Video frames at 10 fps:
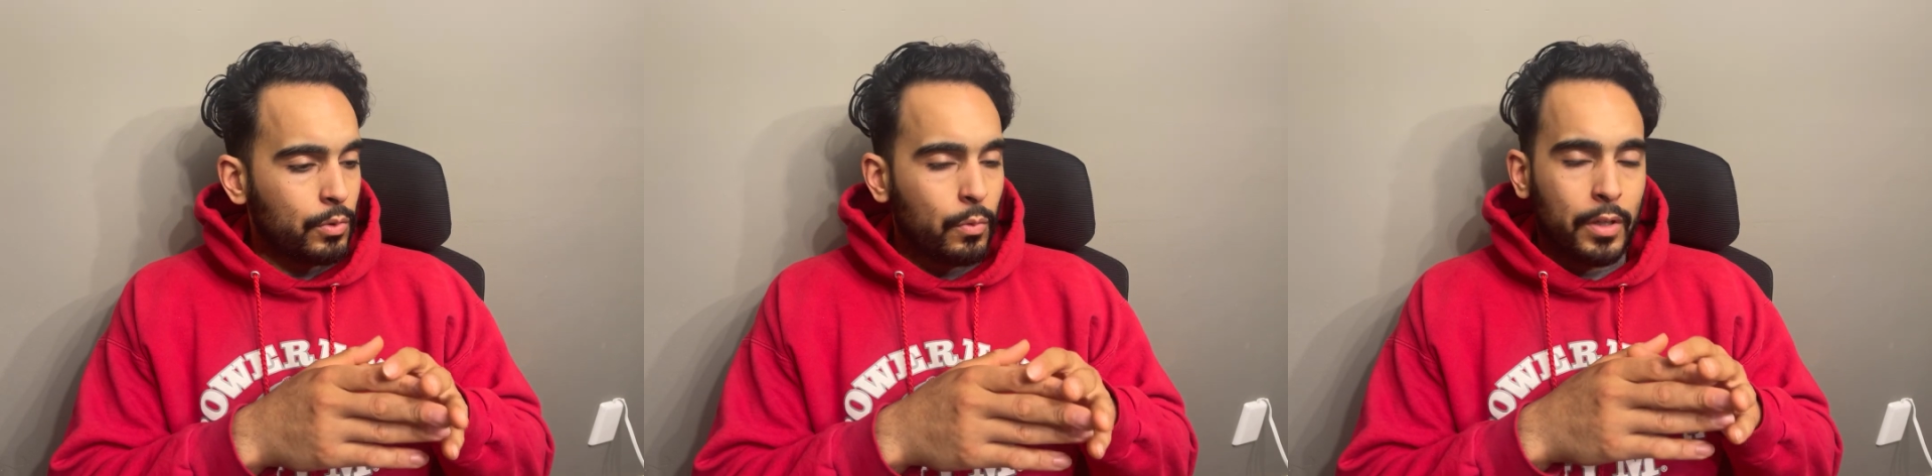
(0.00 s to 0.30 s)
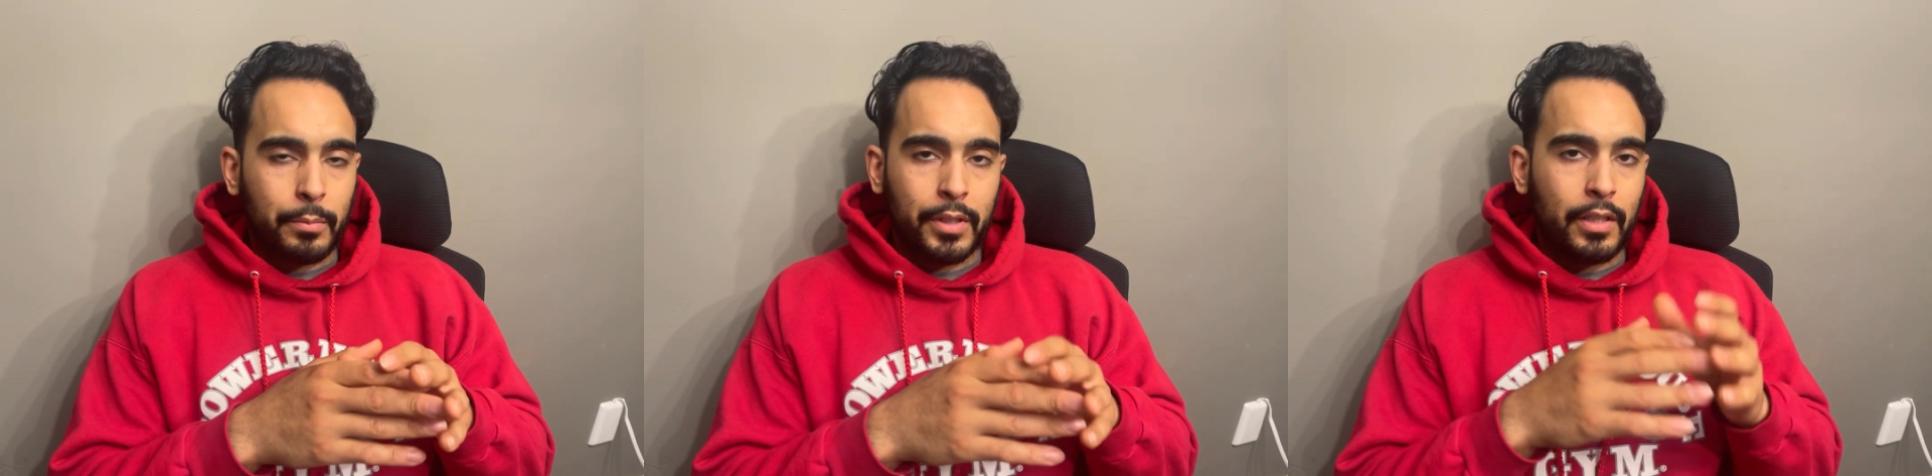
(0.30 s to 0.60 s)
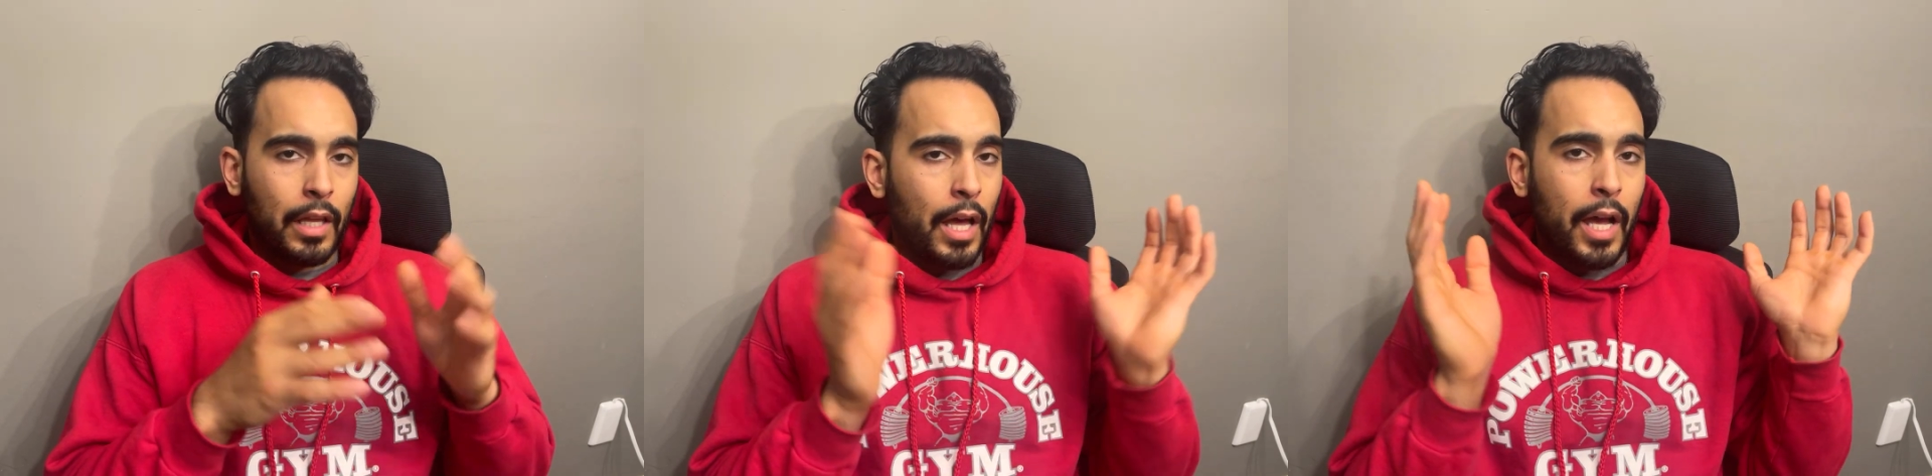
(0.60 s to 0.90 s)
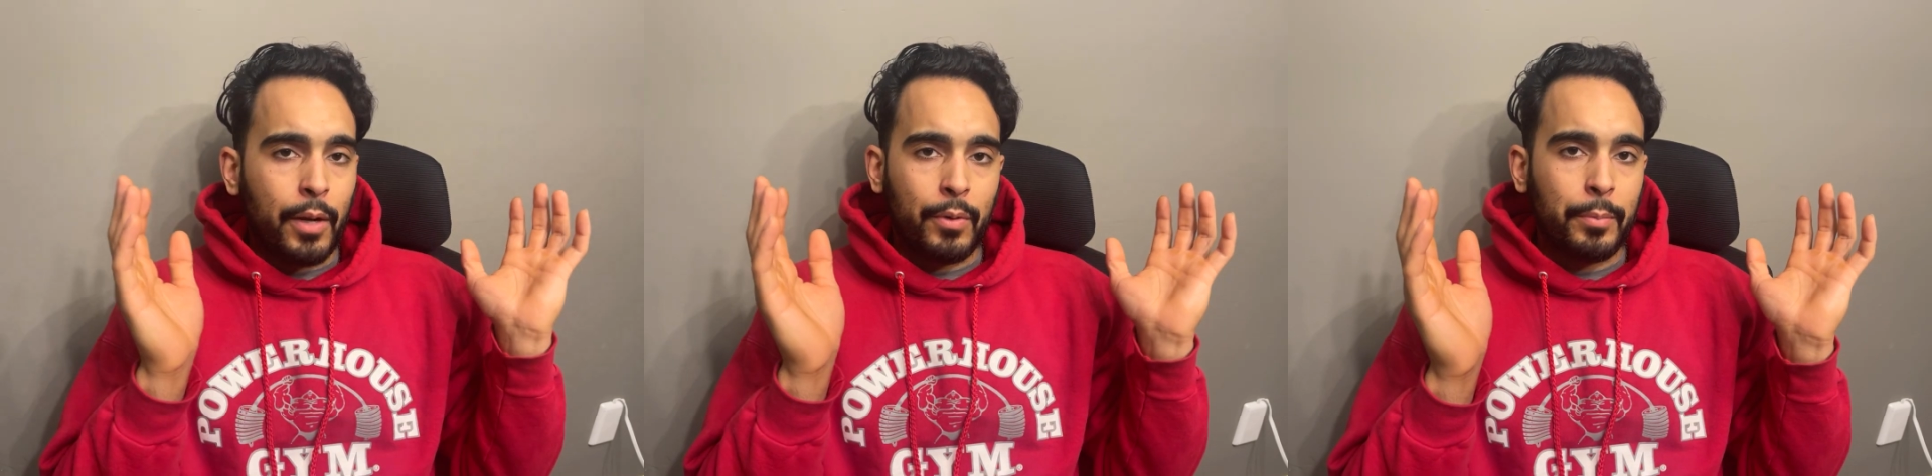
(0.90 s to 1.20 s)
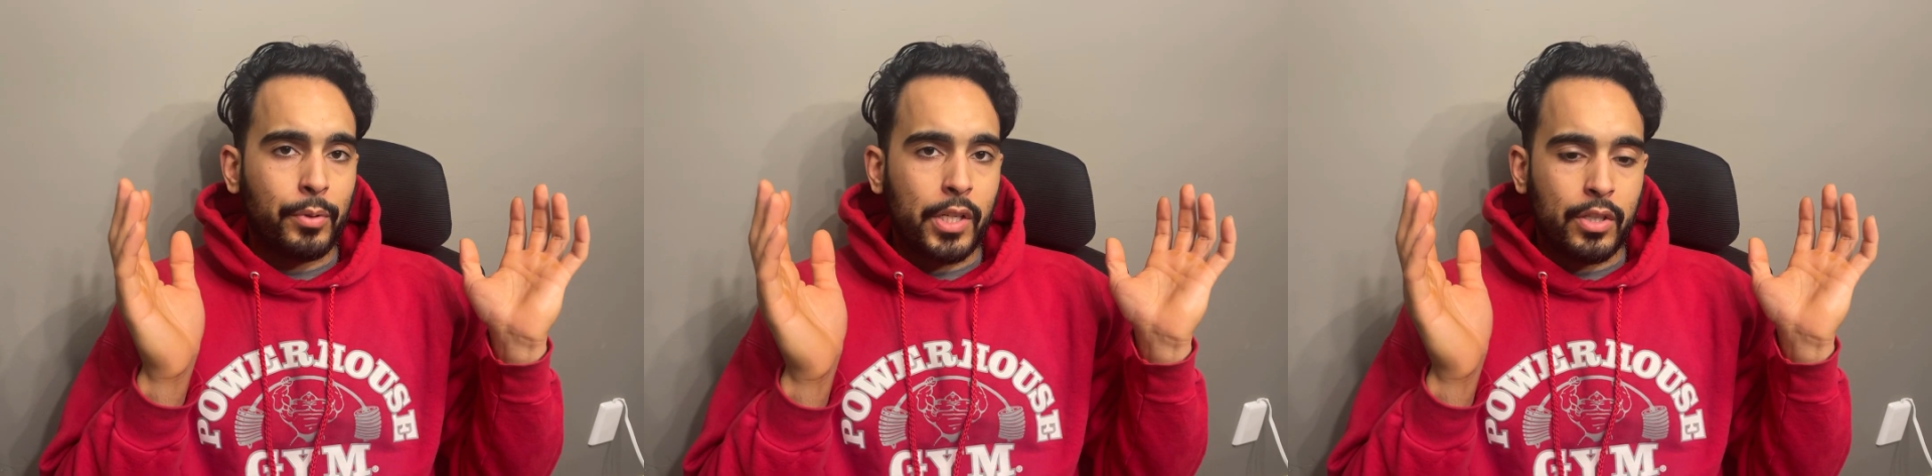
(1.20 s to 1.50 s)
You want to be in the high rep
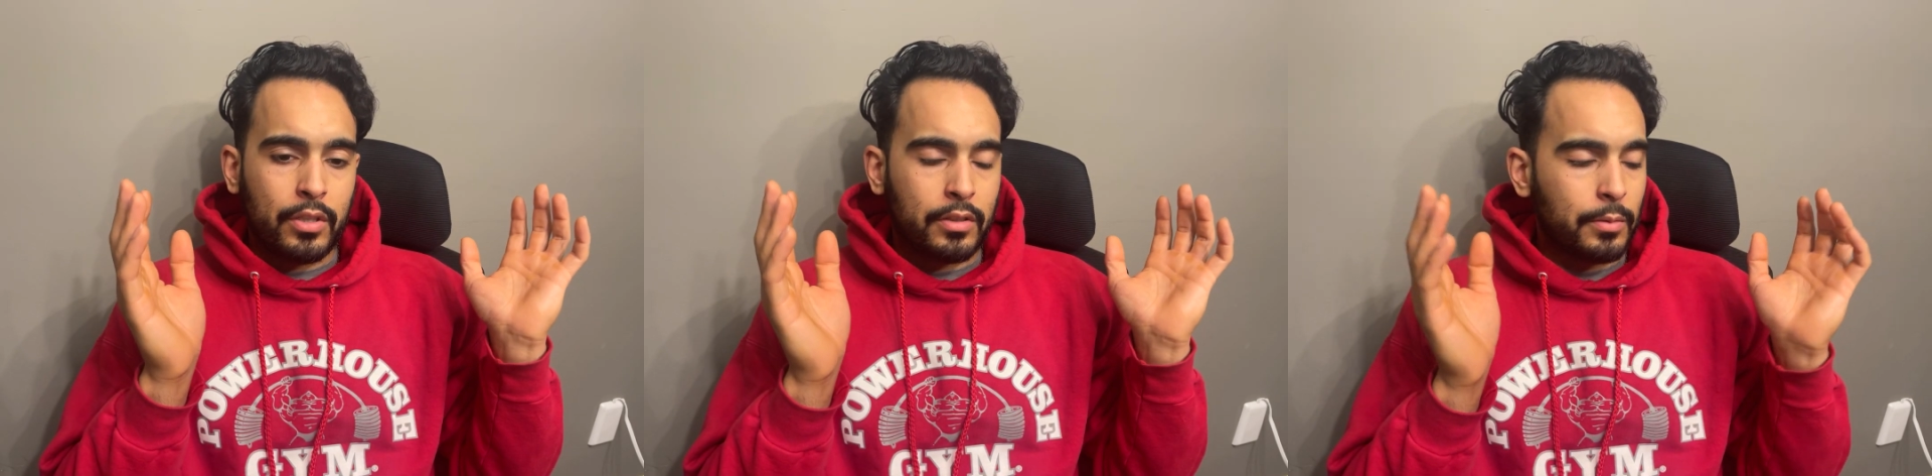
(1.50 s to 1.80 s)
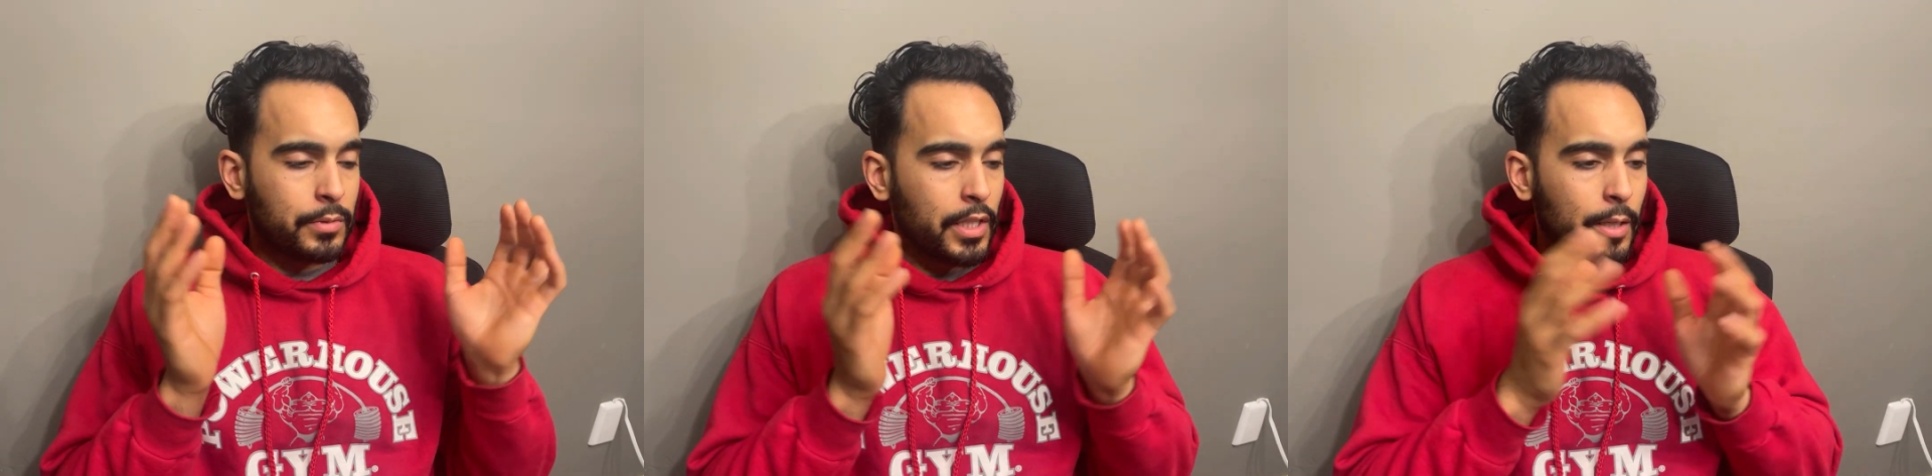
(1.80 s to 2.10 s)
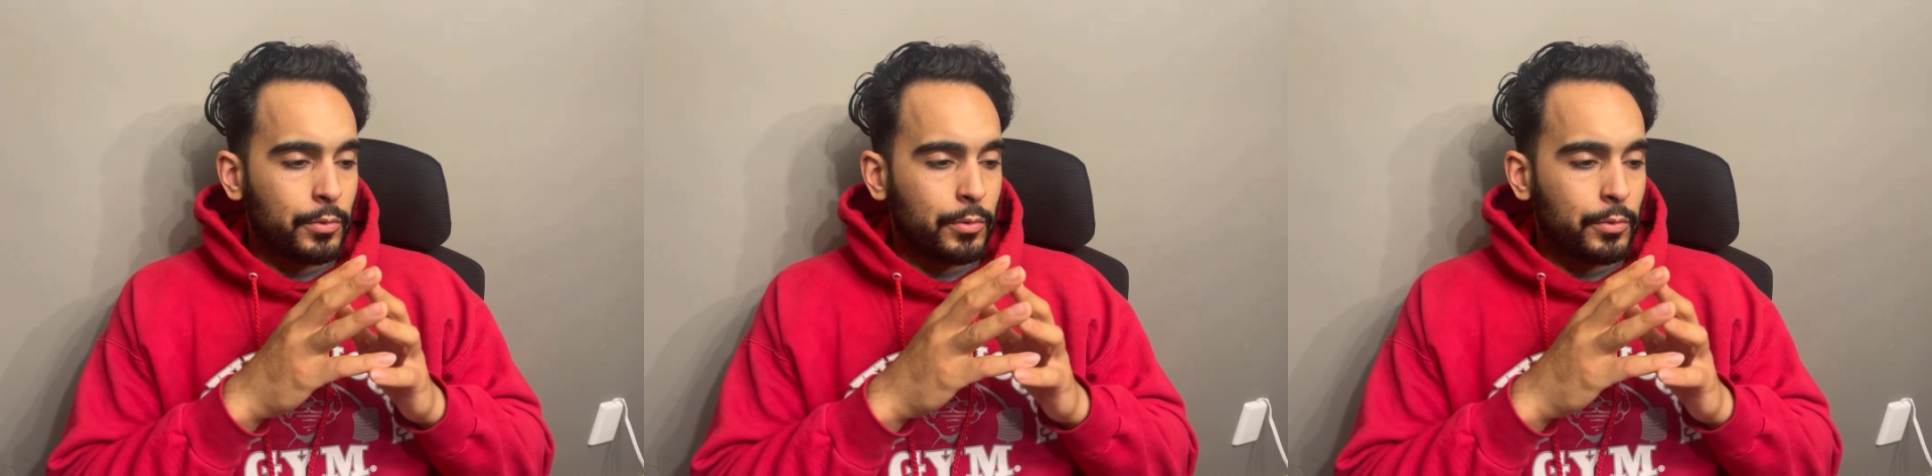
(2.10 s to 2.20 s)
ranges sometimes.